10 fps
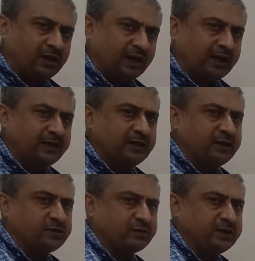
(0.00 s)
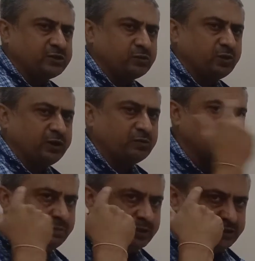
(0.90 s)
and it tries to reduce
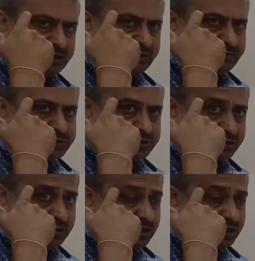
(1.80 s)
the budget deficit.